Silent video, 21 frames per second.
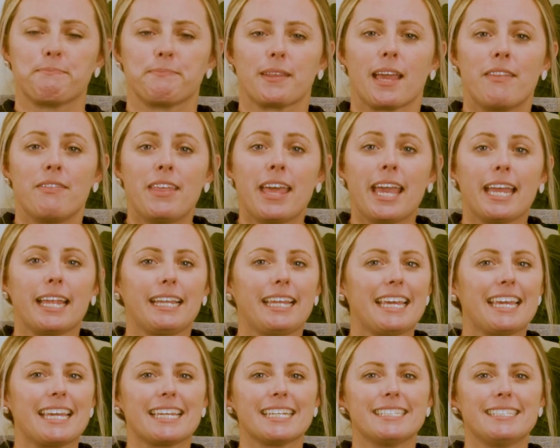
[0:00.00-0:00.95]
And then
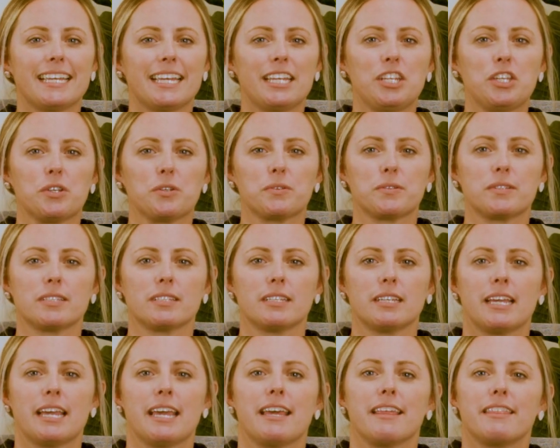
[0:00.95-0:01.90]
he continues,
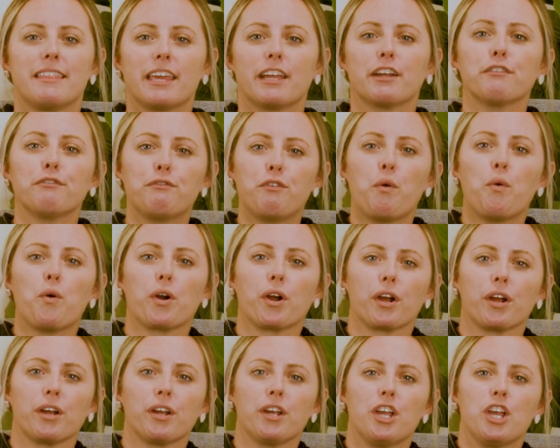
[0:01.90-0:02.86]

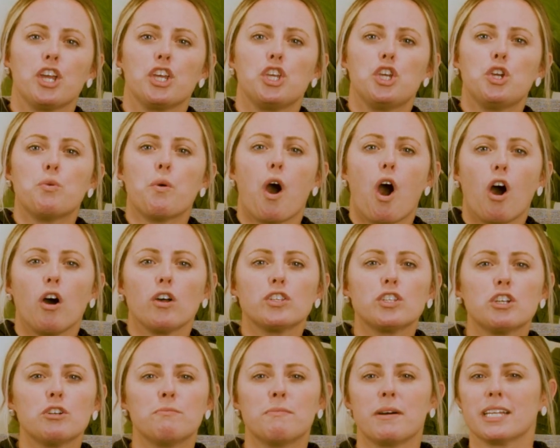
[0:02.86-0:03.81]
"Therefore, you
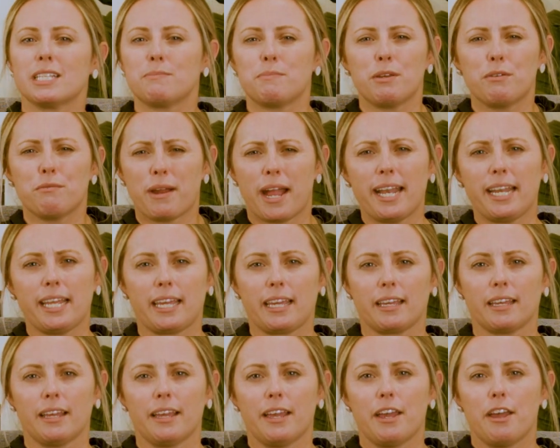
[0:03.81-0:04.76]
also must be ready,
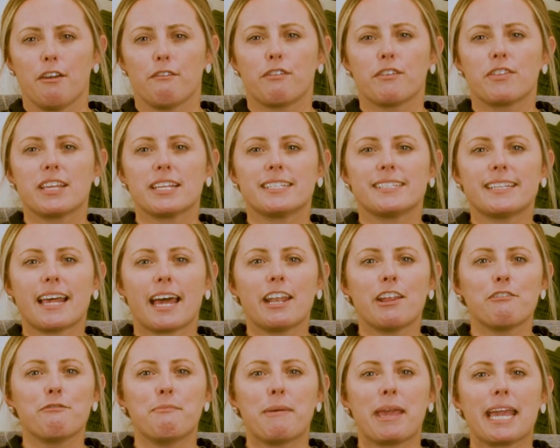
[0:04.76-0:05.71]
for the Son
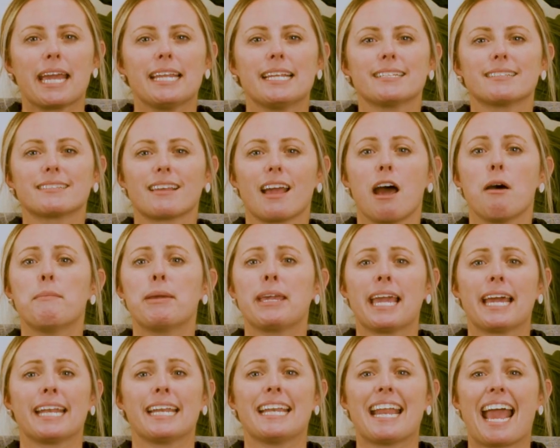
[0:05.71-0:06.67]
of Man is
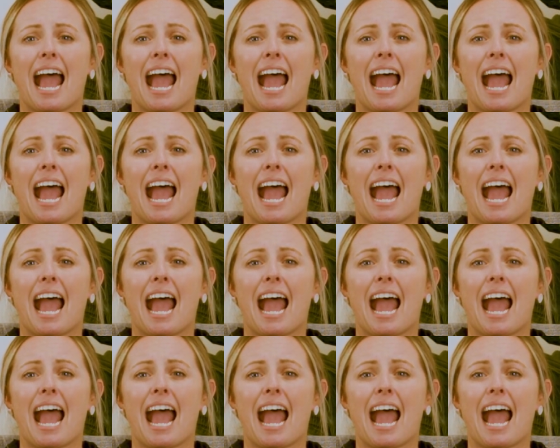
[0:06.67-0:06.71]
coming at an